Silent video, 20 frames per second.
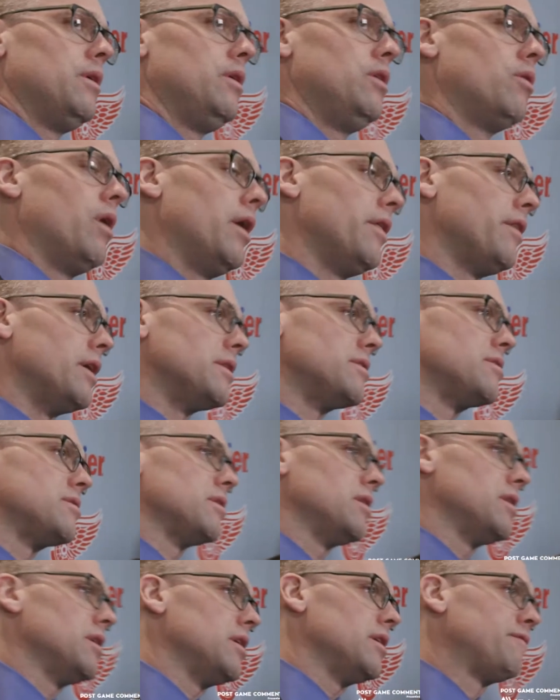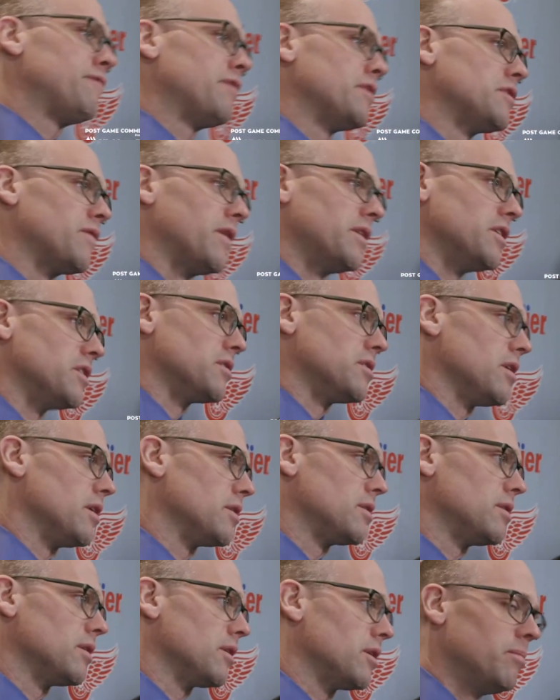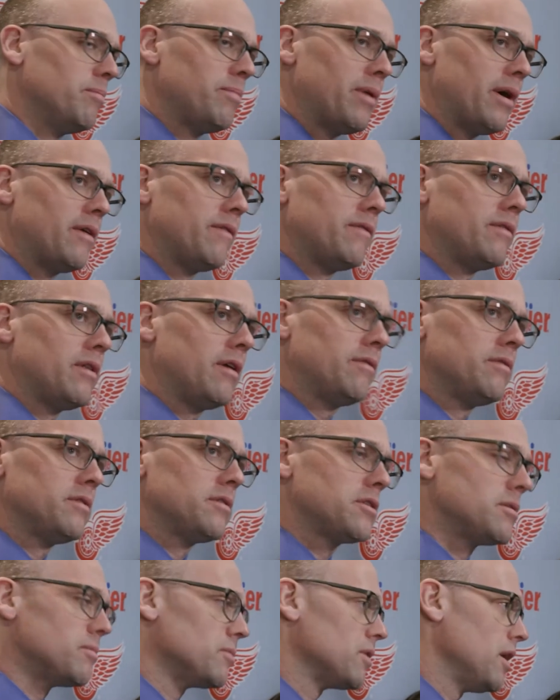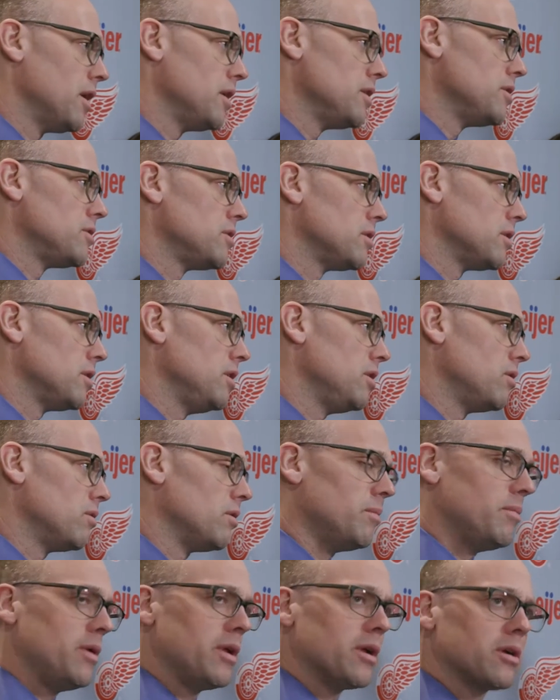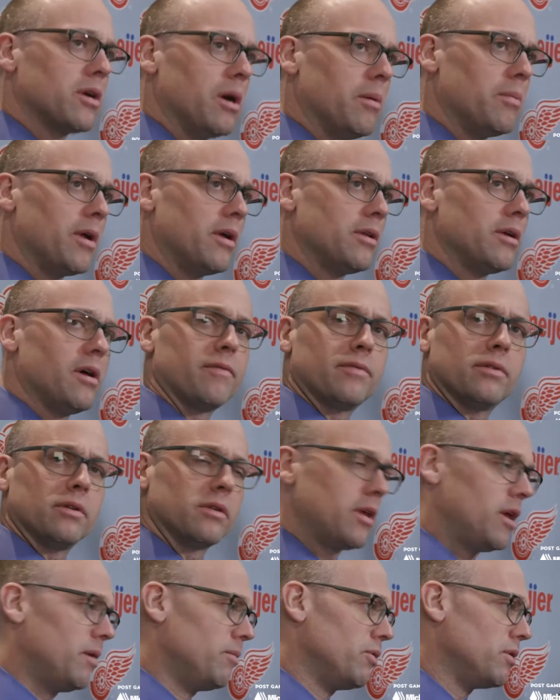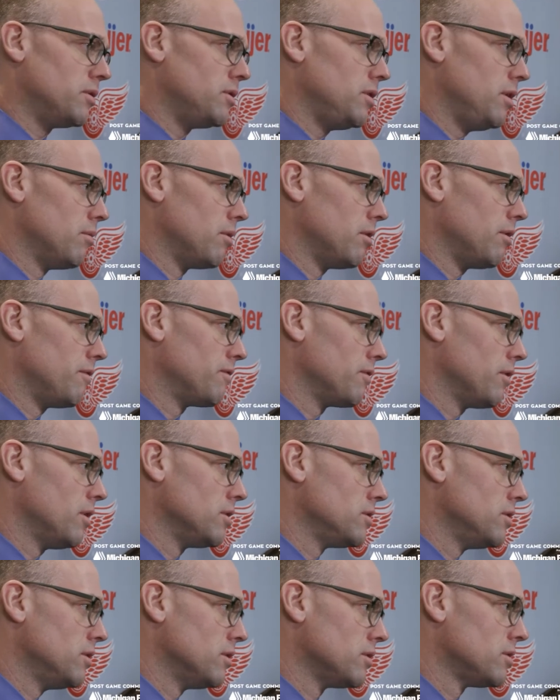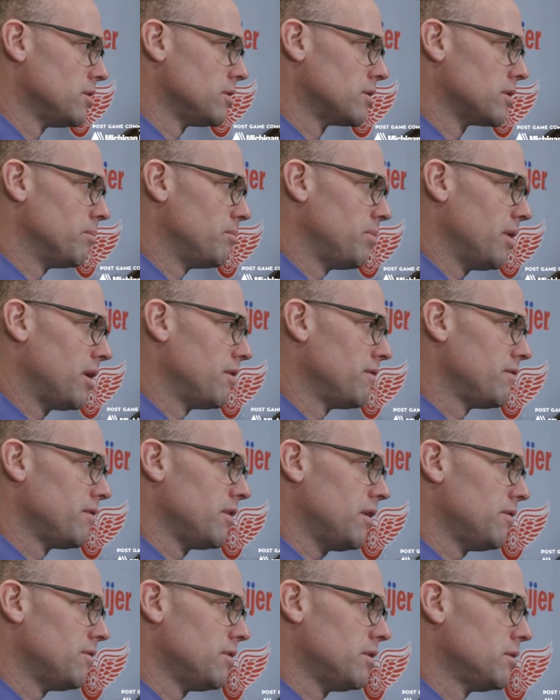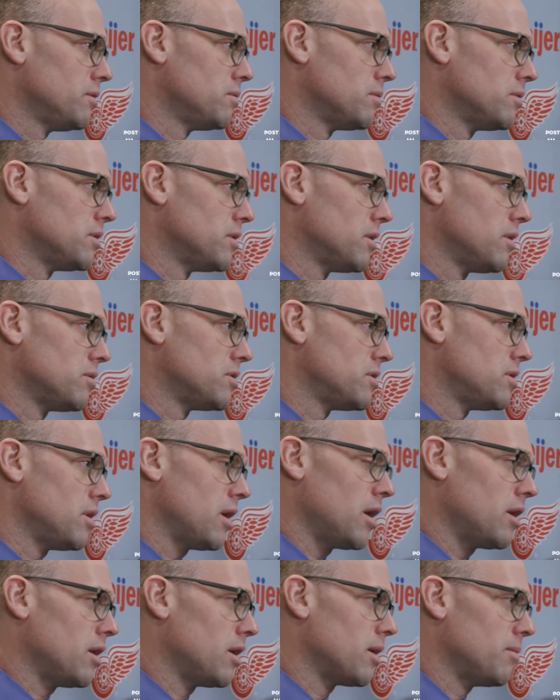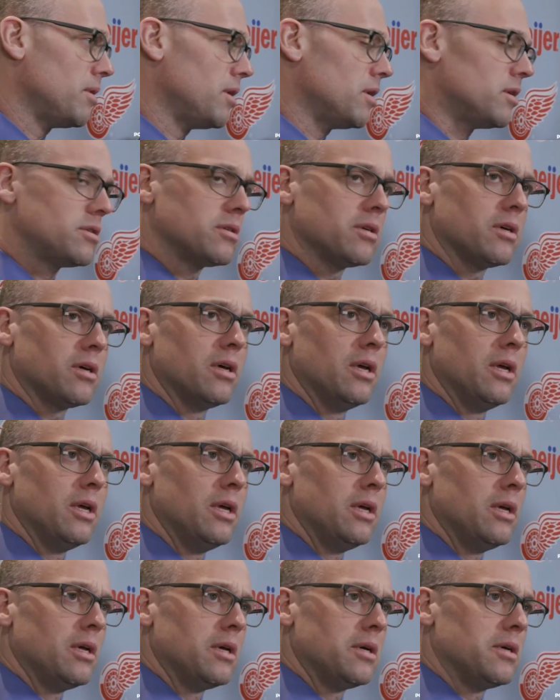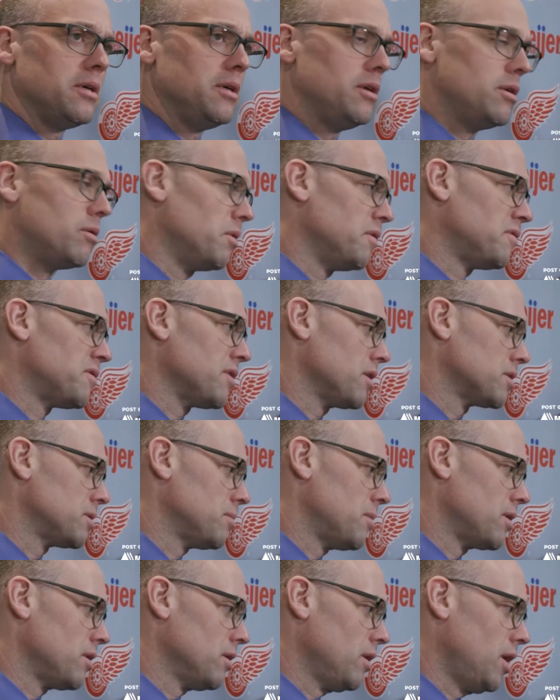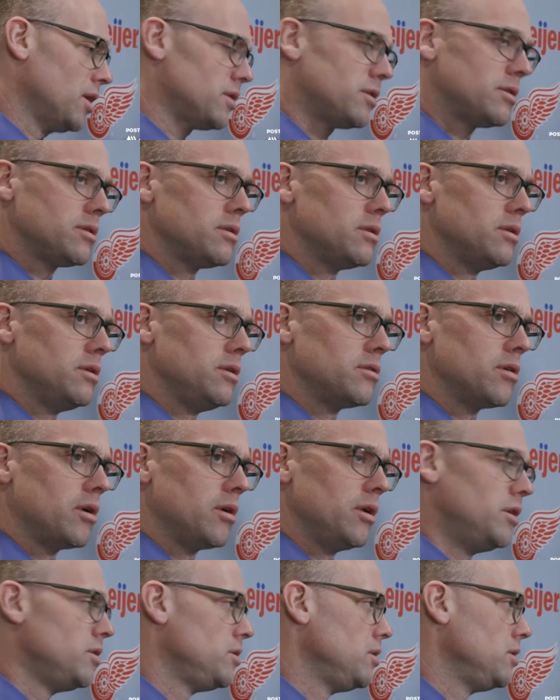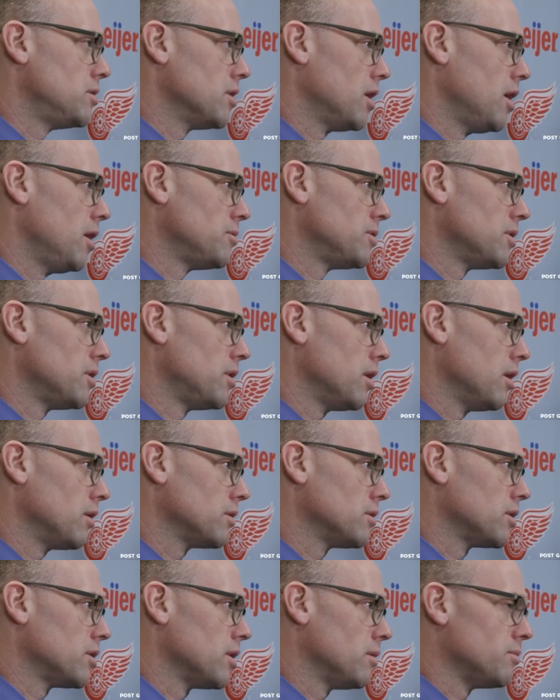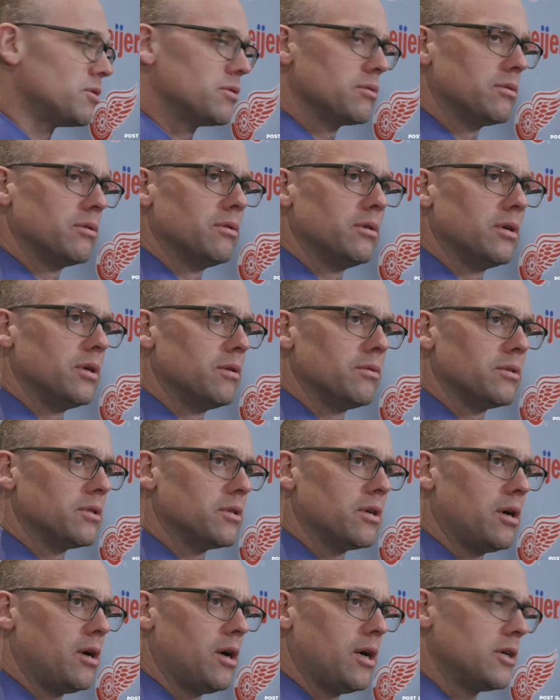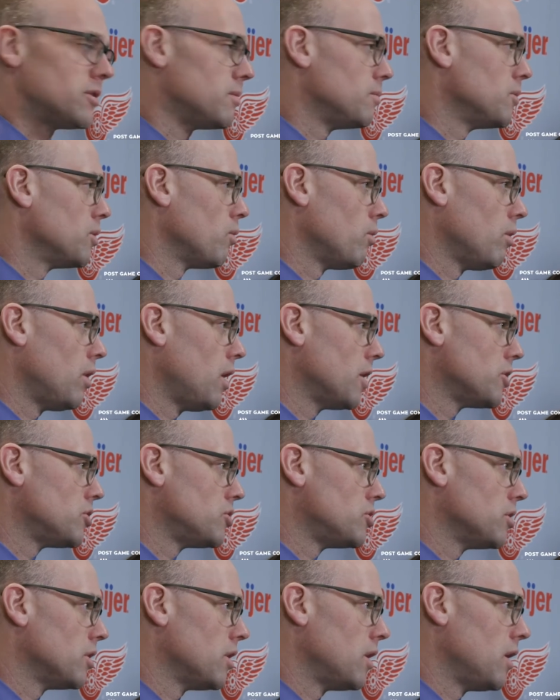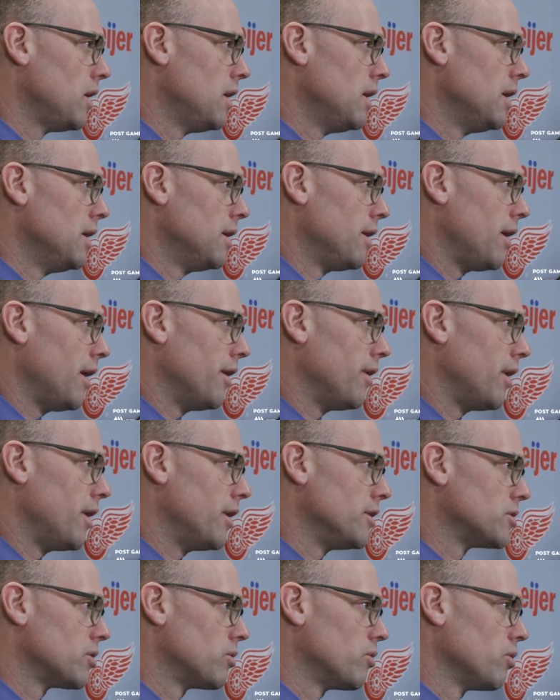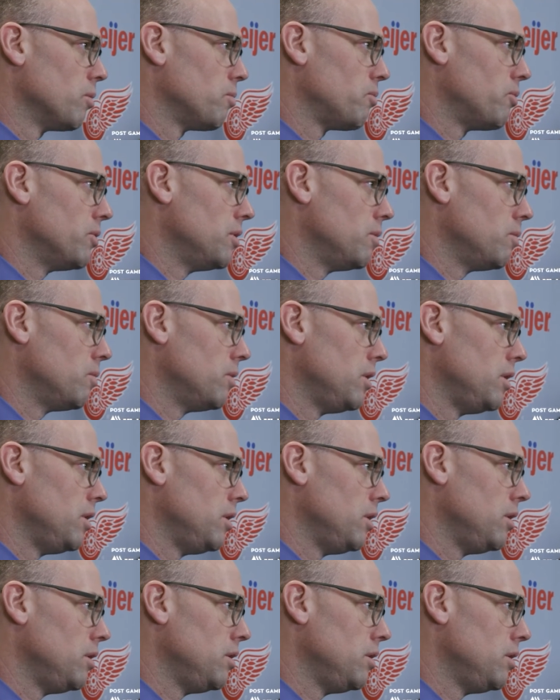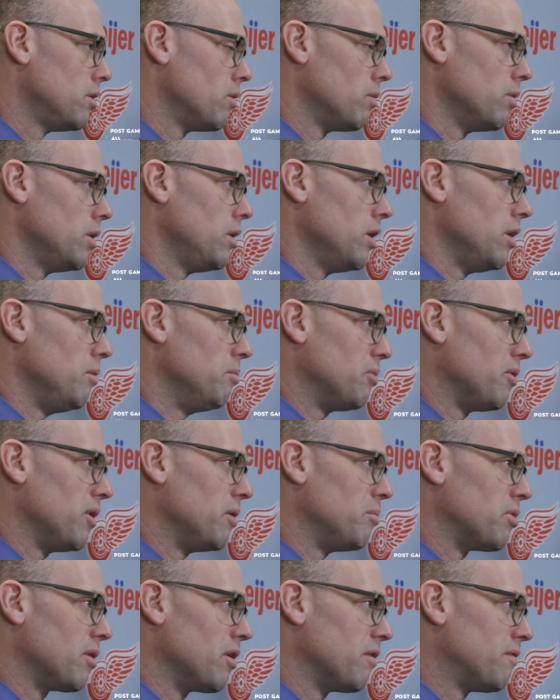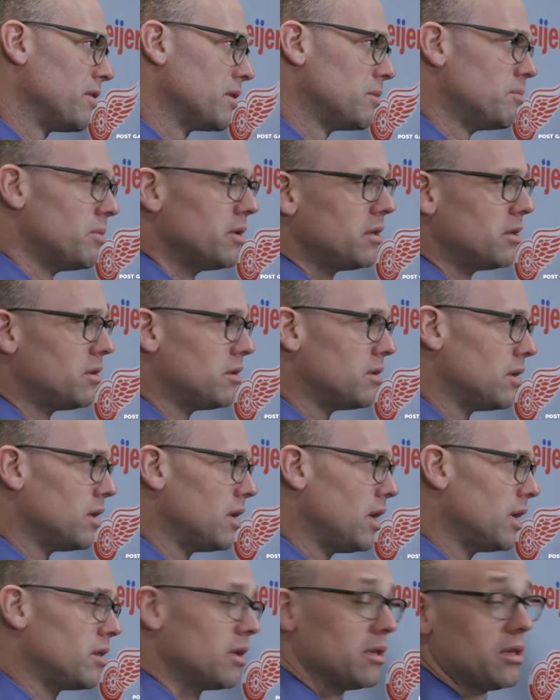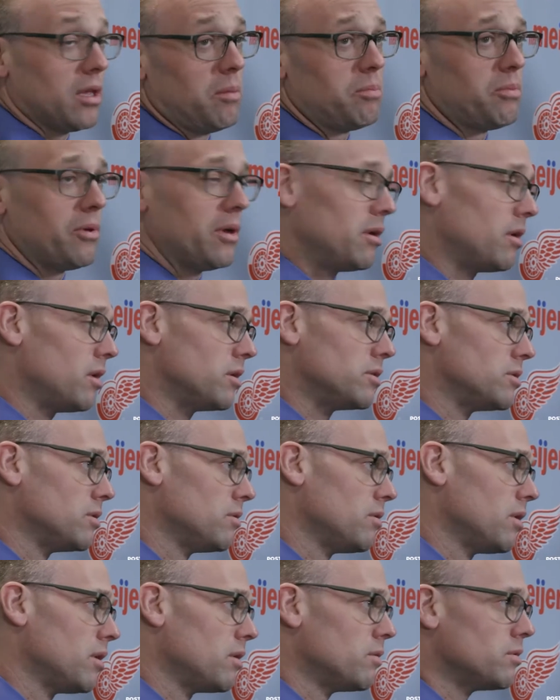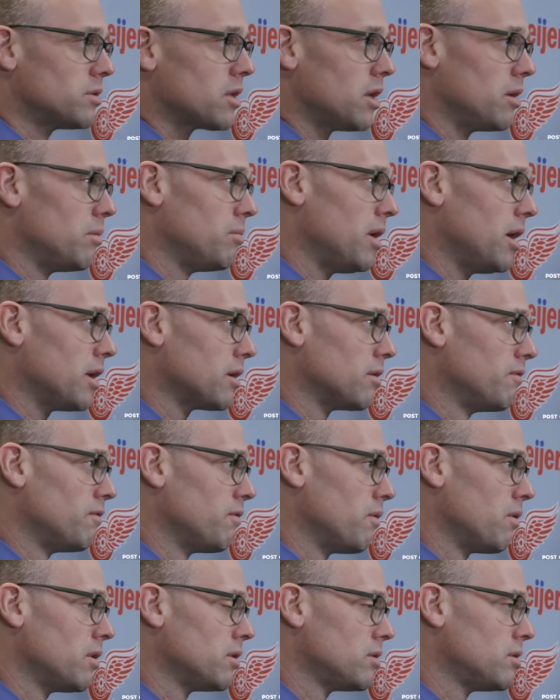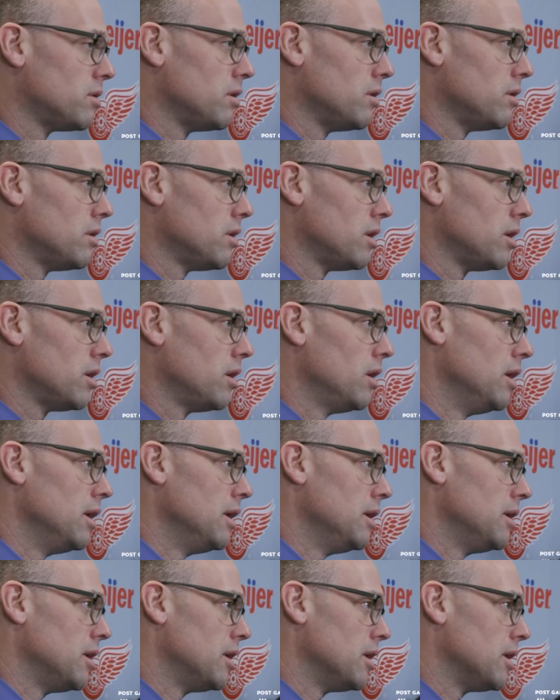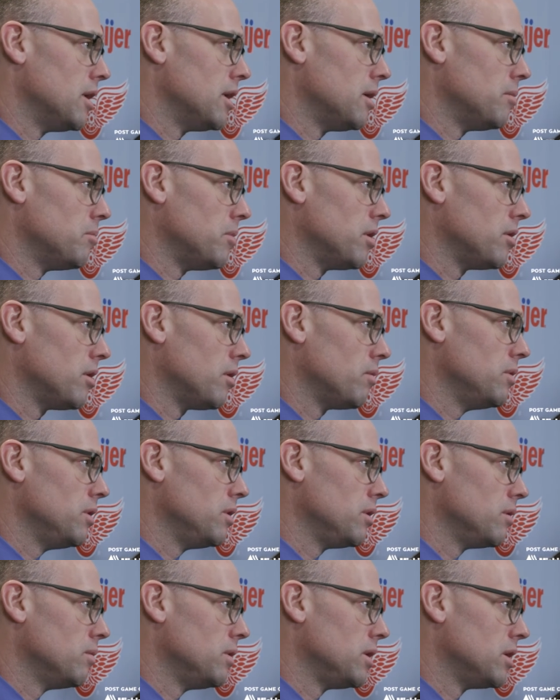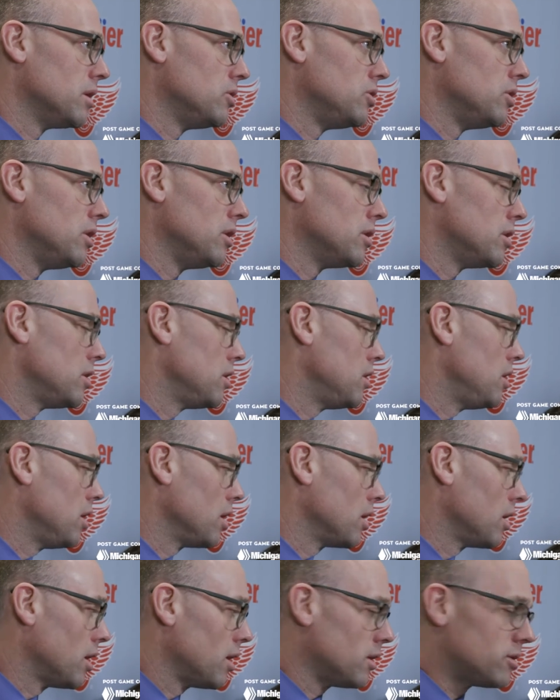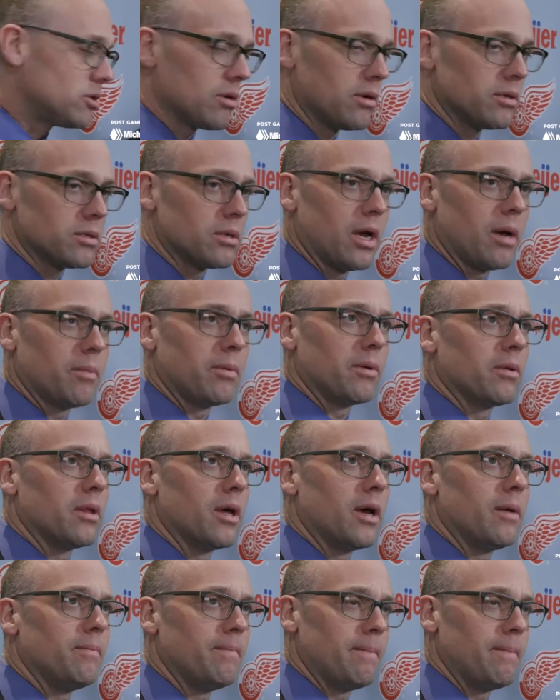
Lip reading: You know, I thought, first of all, I just thought the competitive level of some guys, you know, I made a comment after the game to our team, I thought Franz Nielsen's competitive level was outstanding. I mean, it's, you know, we've talked about a lot, so these aren't easy times and character comes through and it was awesome to watch. I thought as a group, we you know, we didn't play perfect, but I thought they played hard too. I thought it was kind of back and forth and I thought we continued to dig in, so I was happy with that.